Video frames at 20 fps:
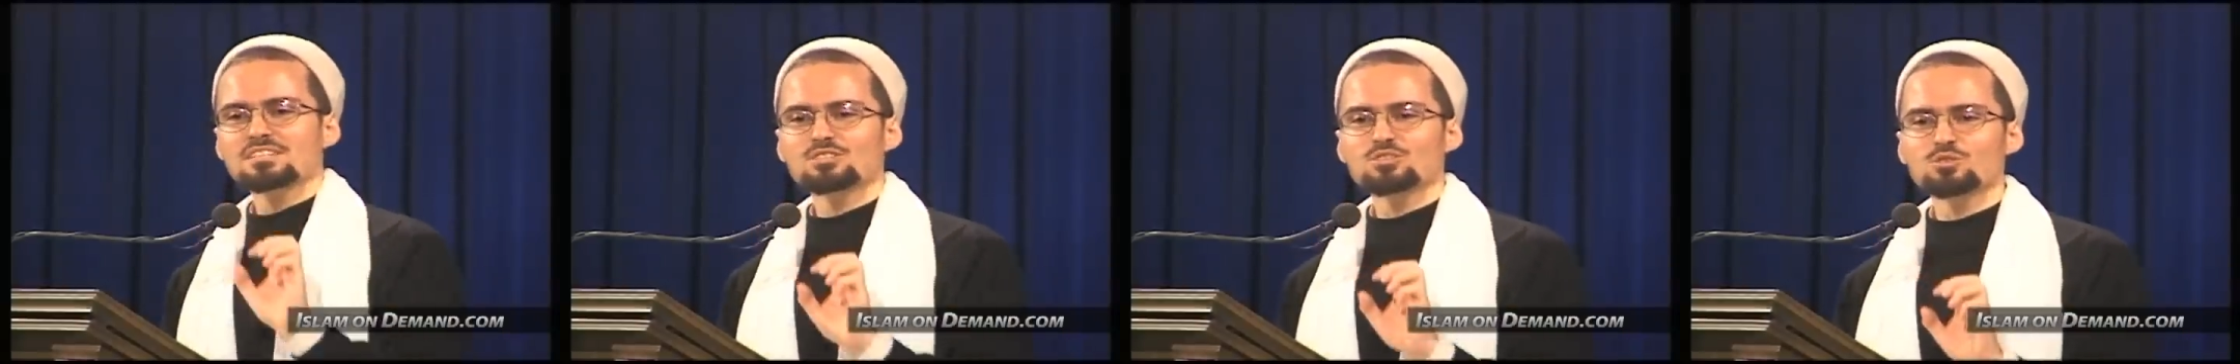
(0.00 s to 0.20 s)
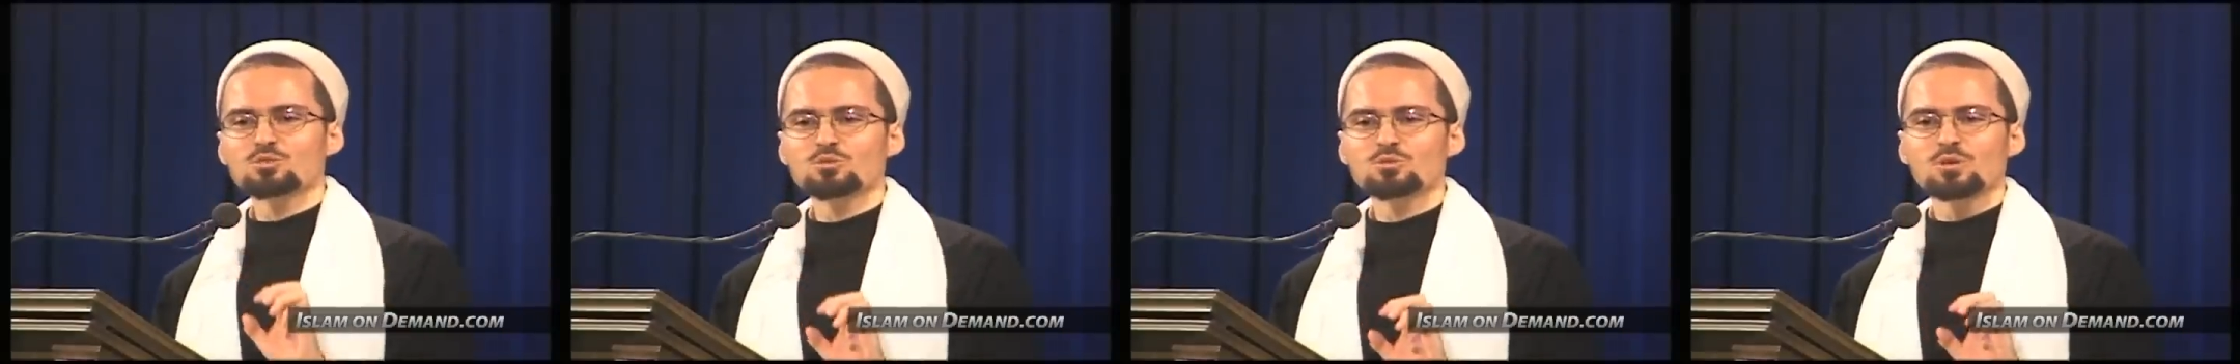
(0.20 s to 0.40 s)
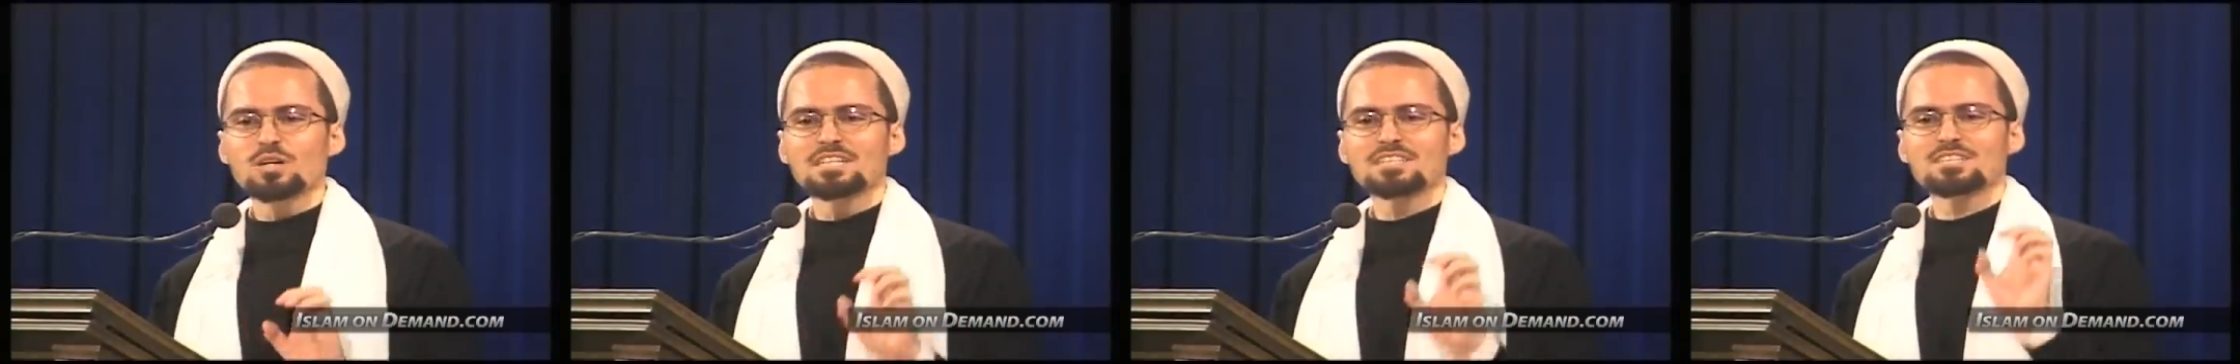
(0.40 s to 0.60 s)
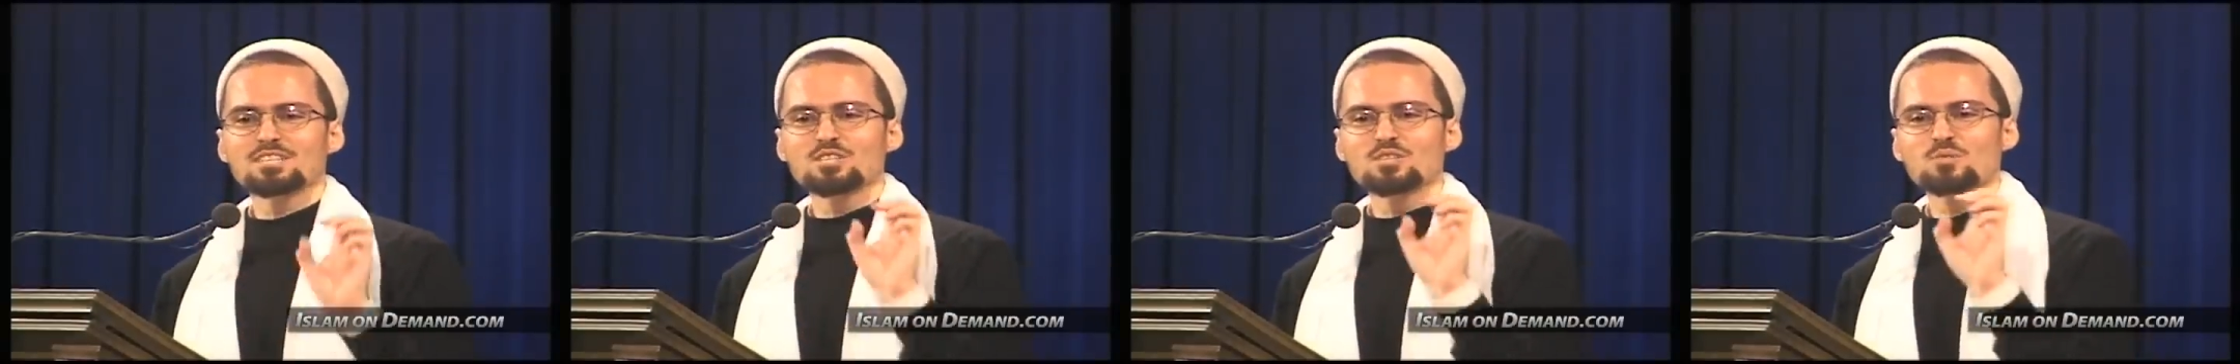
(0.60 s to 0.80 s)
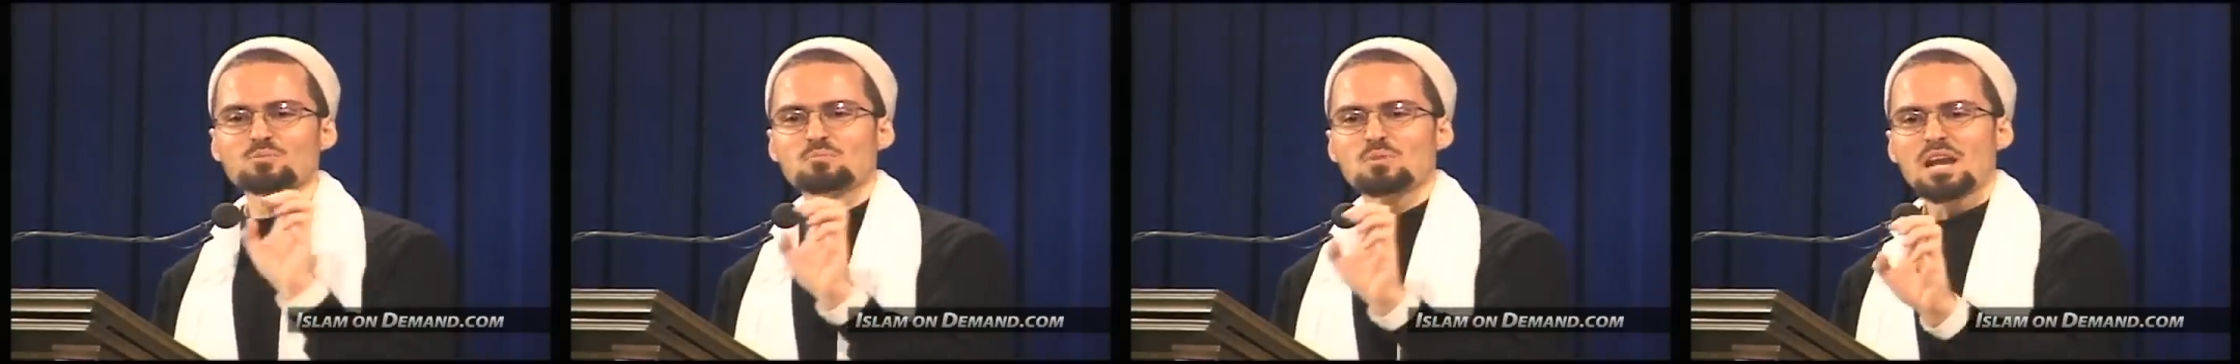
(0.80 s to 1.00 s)
do
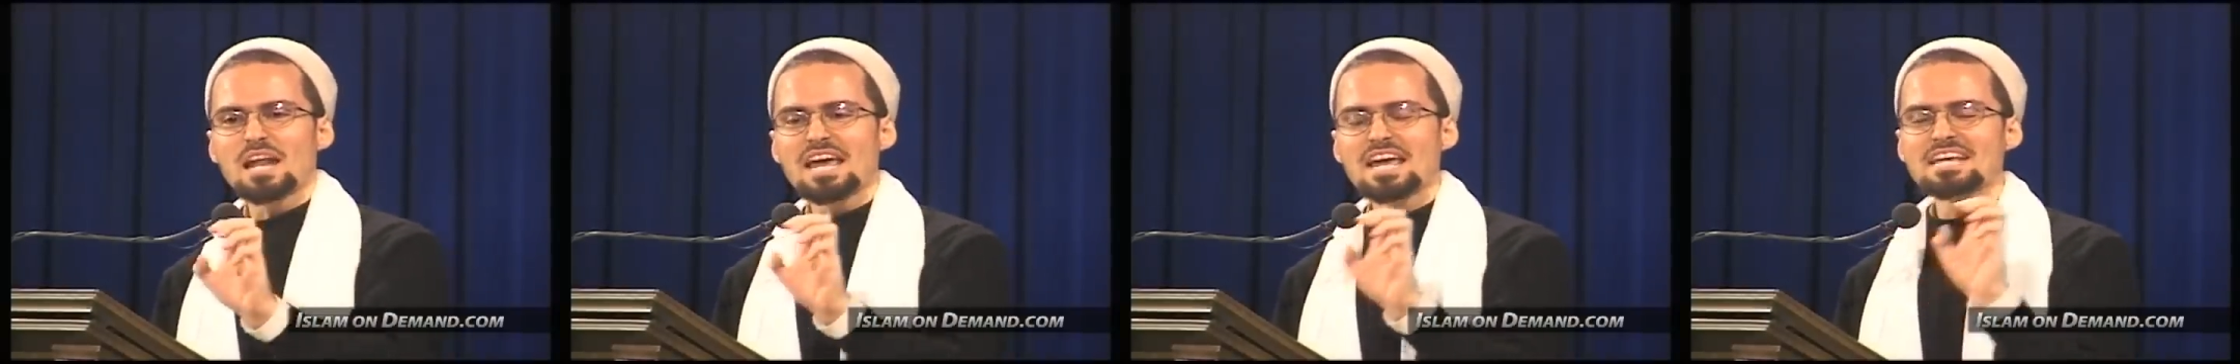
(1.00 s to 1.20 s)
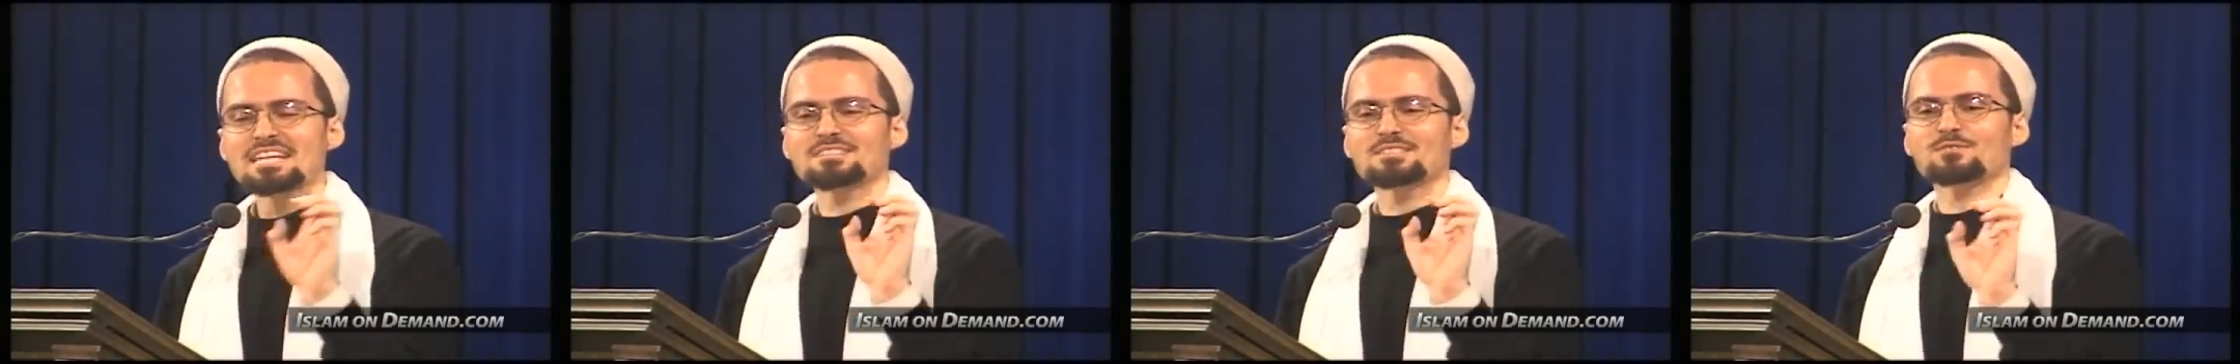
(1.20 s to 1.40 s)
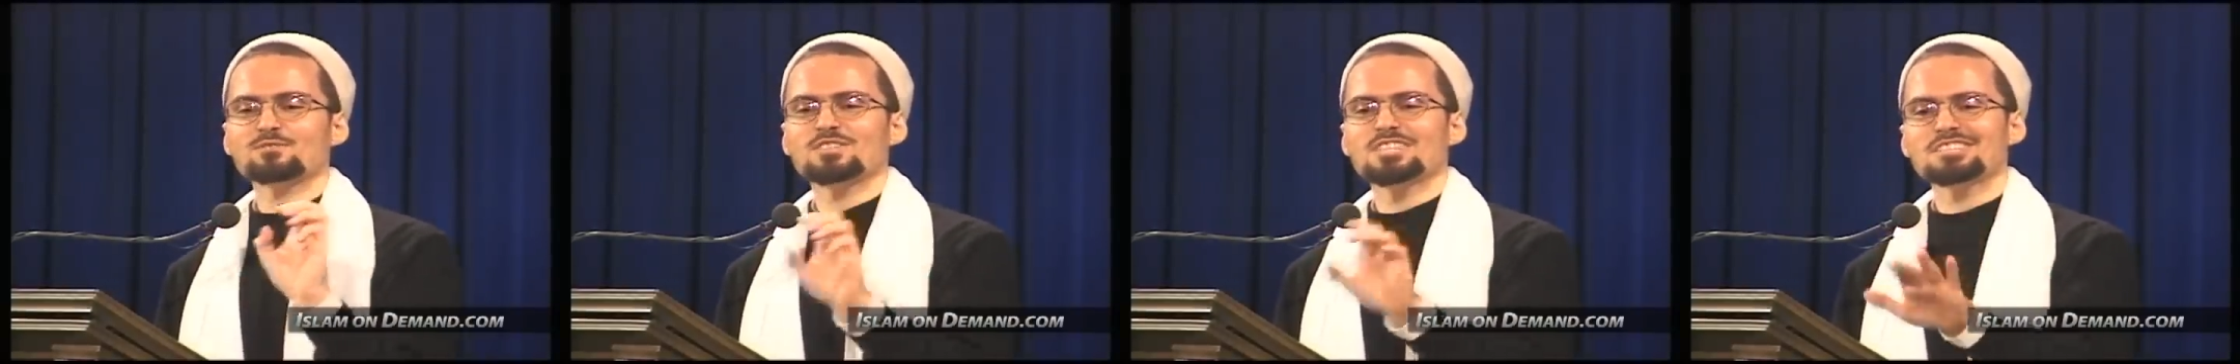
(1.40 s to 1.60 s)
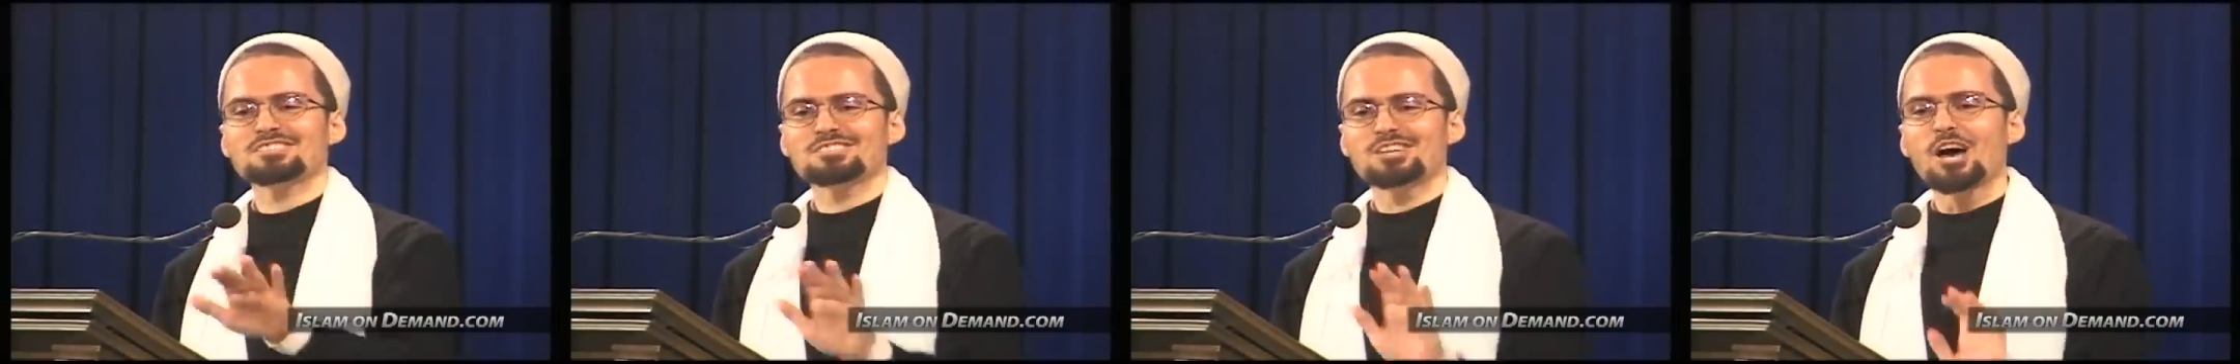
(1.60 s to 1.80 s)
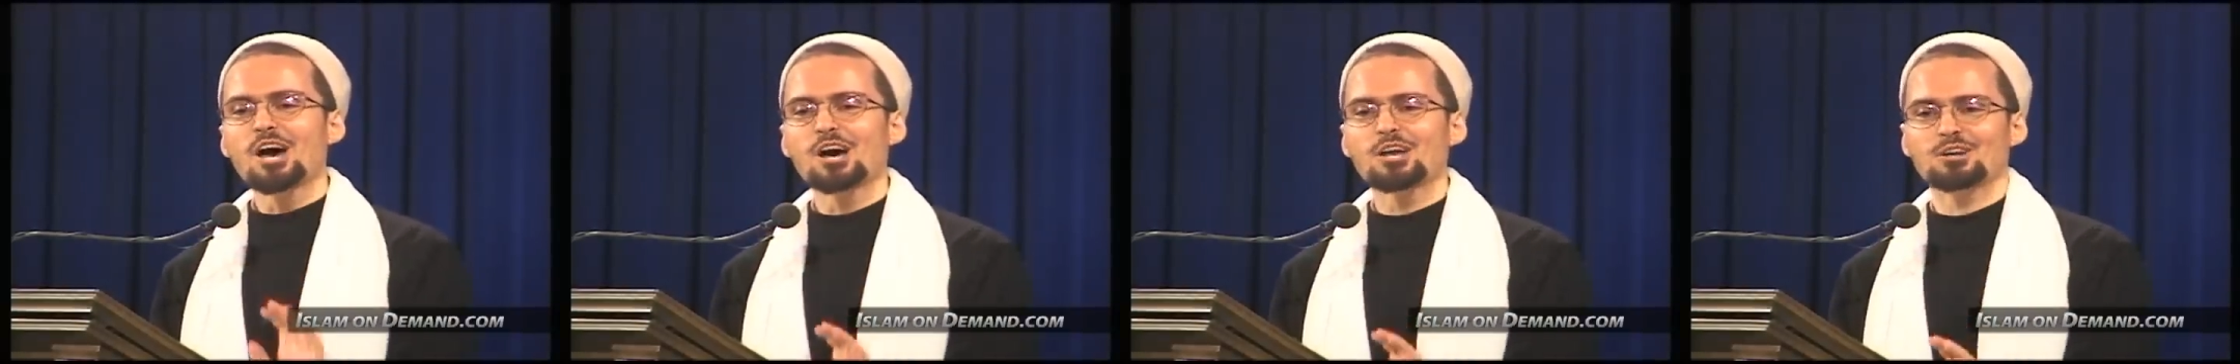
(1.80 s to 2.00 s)
displays of
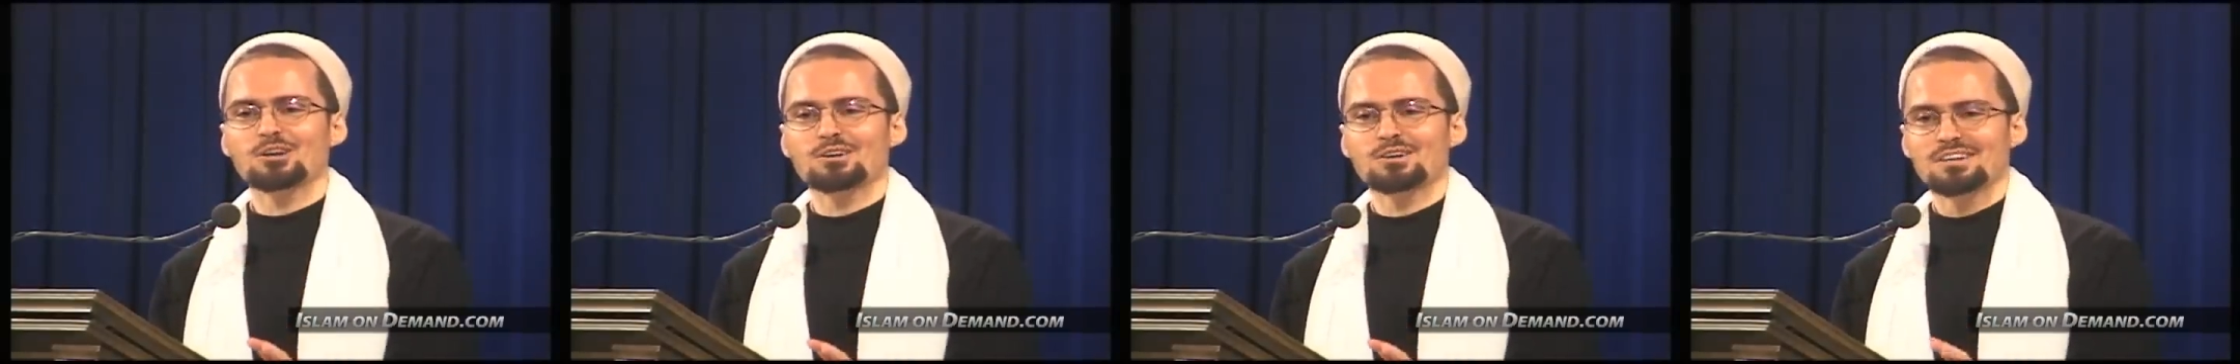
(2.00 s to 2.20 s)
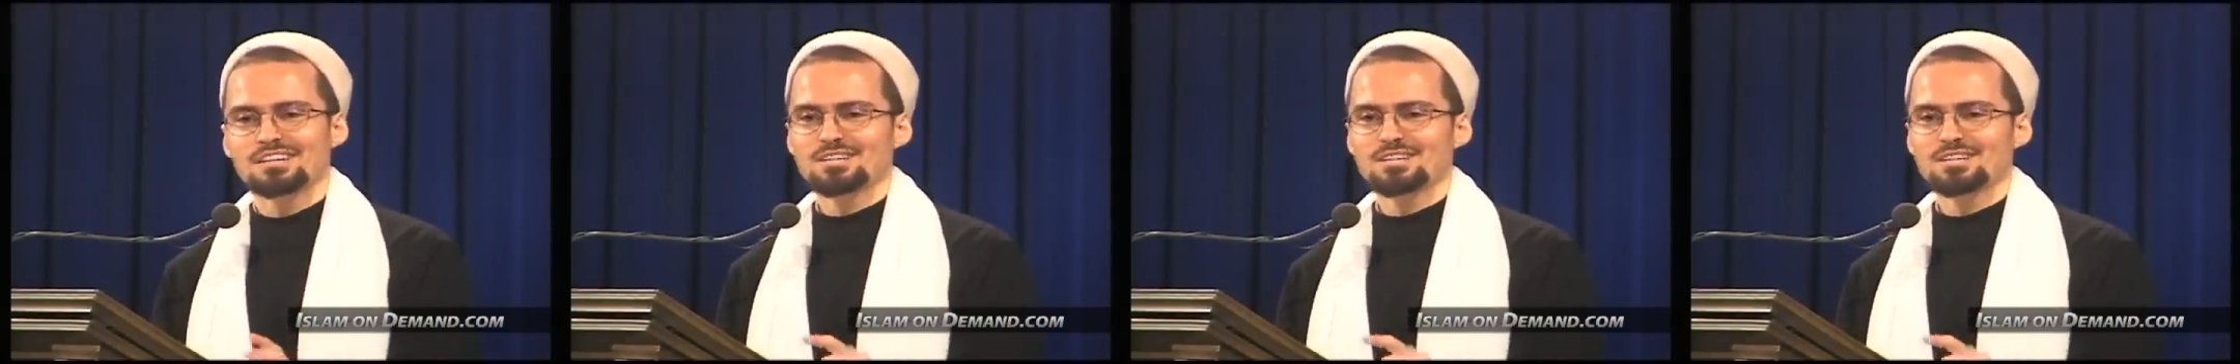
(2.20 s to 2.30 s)
dishonor